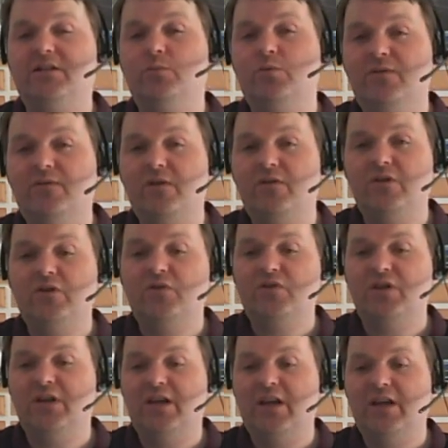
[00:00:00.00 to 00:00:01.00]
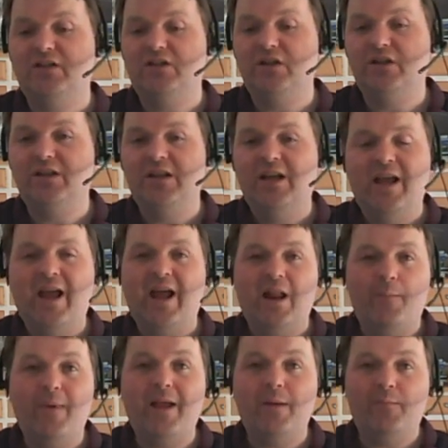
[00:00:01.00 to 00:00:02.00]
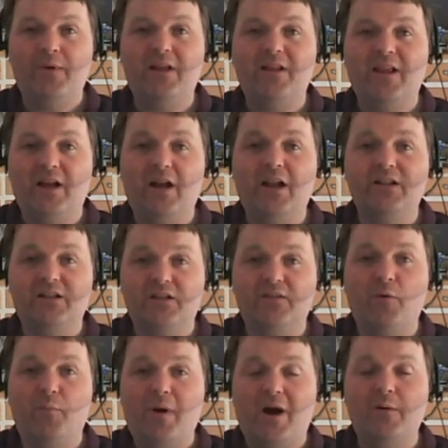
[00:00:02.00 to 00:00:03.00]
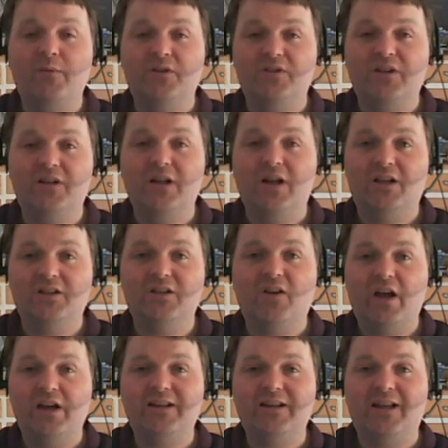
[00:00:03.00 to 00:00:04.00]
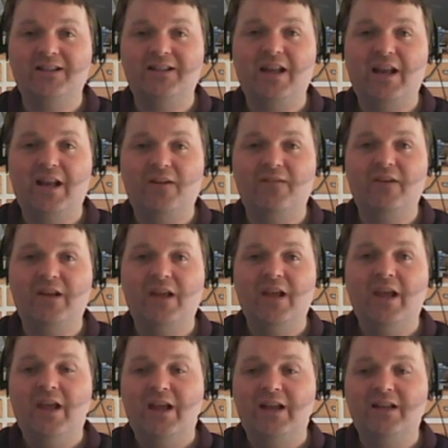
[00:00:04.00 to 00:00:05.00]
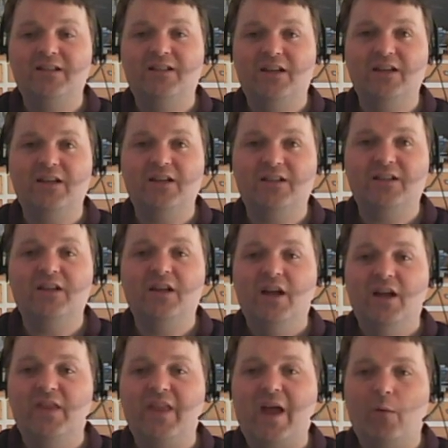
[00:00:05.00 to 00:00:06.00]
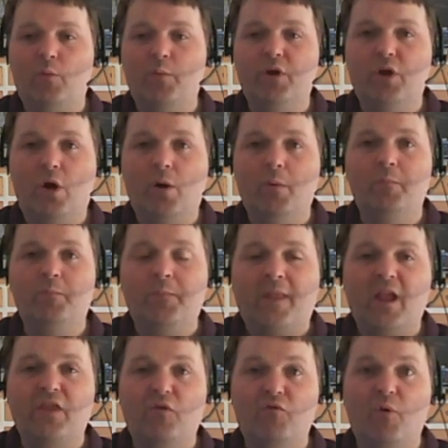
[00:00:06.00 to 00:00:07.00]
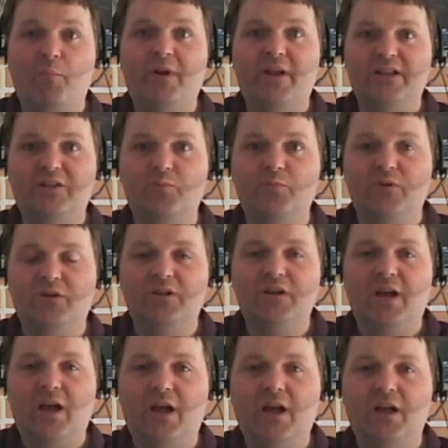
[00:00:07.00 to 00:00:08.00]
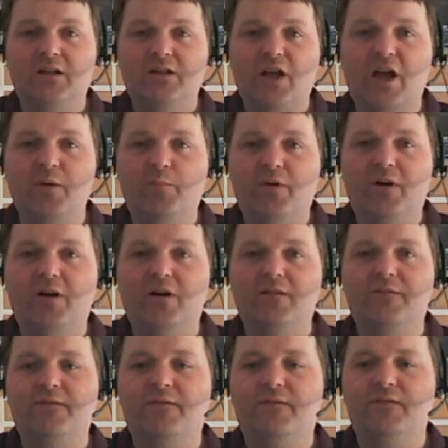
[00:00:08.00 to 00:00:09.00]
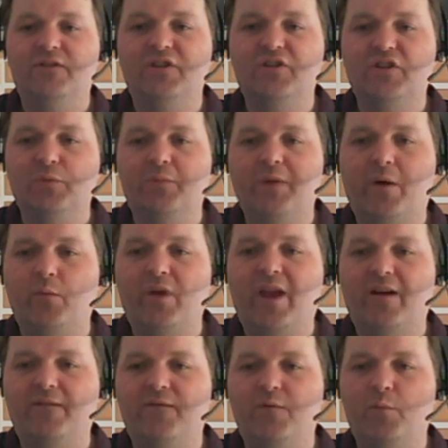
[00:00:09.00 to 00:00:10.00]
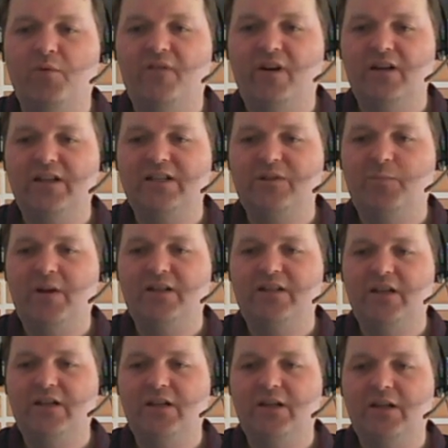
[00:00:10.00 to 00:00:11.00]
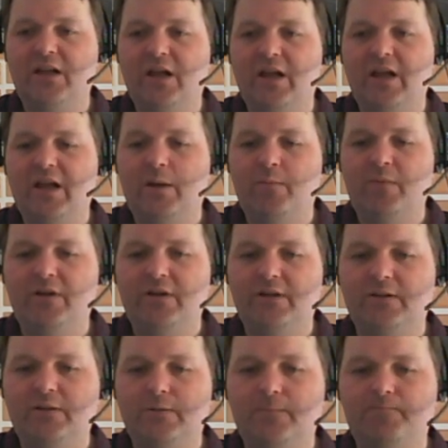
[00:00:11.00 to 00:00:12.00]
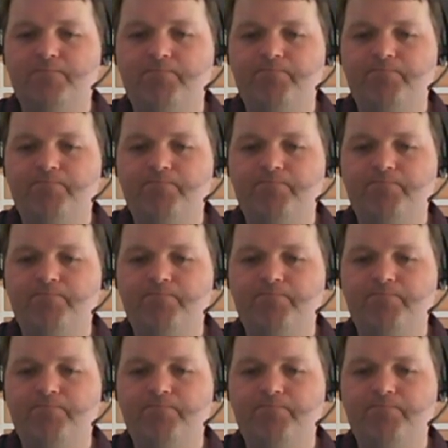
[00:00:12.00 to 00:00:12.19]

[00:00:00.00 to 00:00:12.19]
It was a very interesting case study, and it may mean that lots of apartments and lots of high density living in cities, that will become the replacement type of system that we have for providing space heating in buildings.